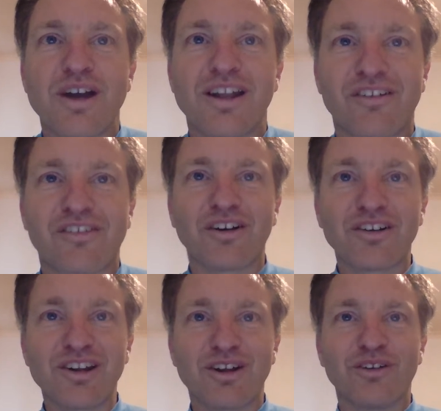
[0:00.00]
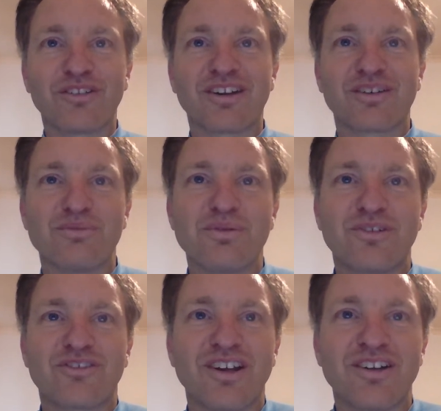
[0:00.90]
and exciting content will be
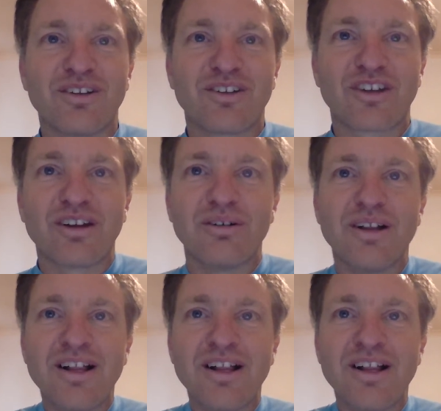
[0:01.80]
shared on the channel.